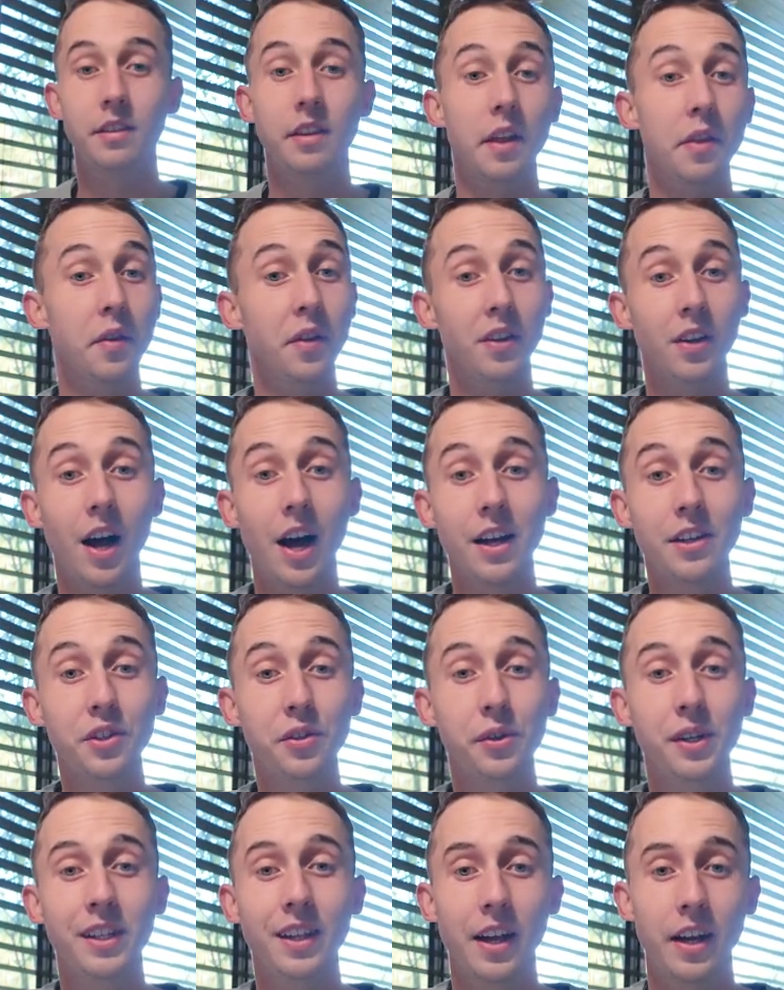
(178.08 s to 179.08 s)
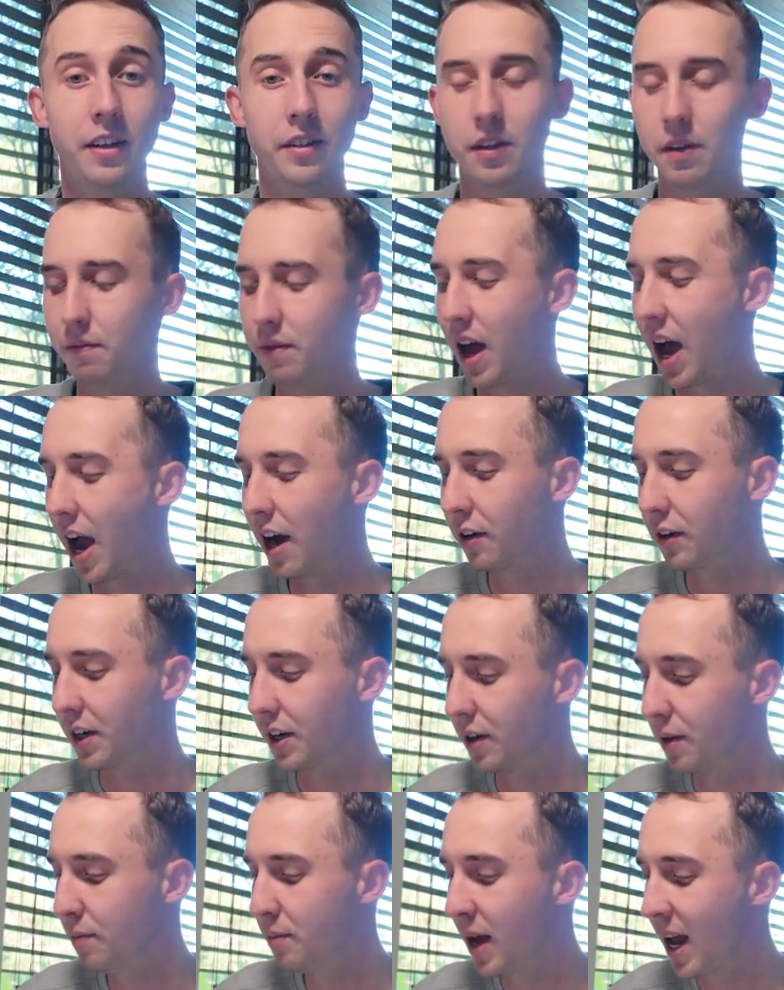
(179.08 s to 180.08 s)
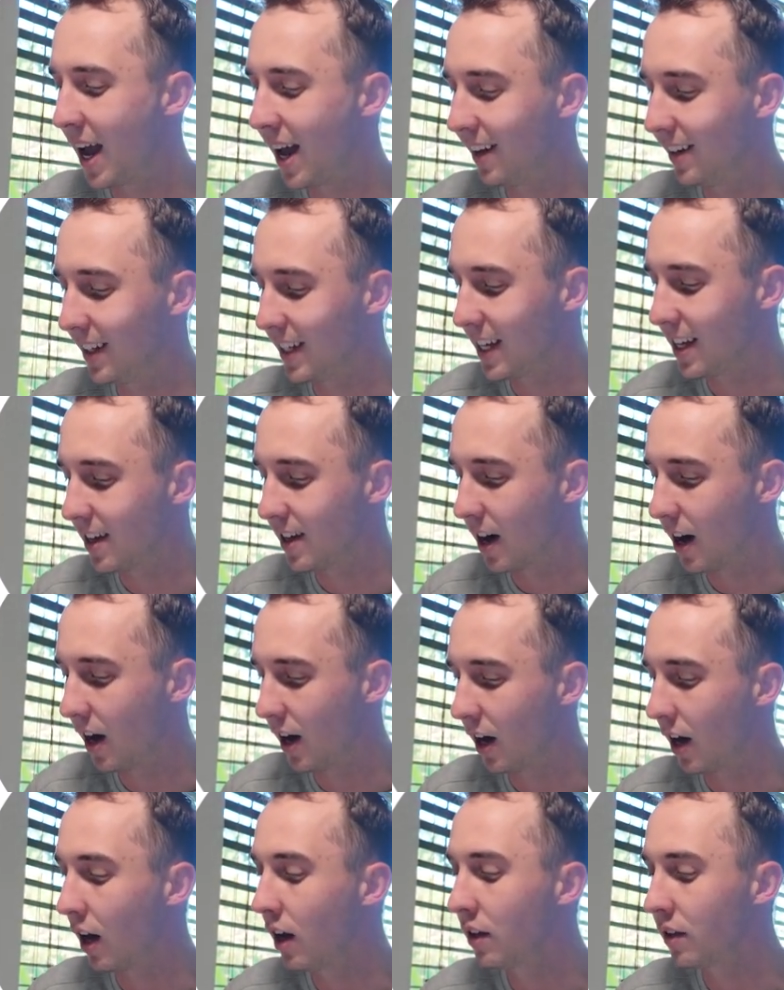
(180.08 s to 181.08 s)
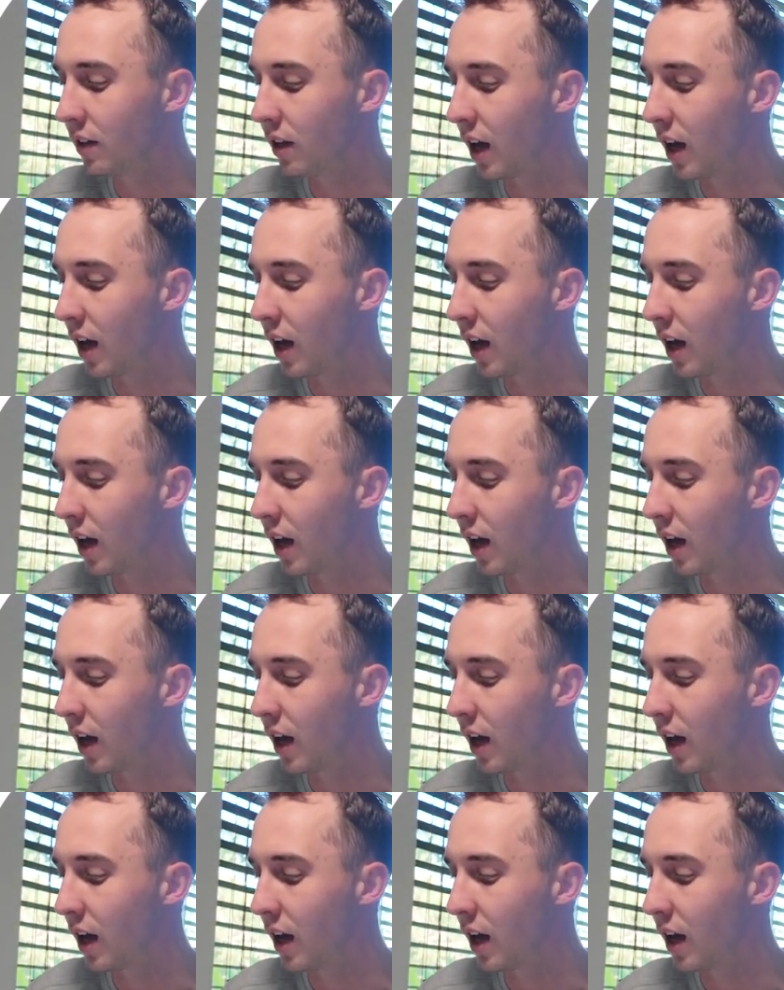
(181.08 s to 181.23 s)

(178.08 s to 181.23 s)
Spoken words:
Then the last 3 letters of the acronym, LER,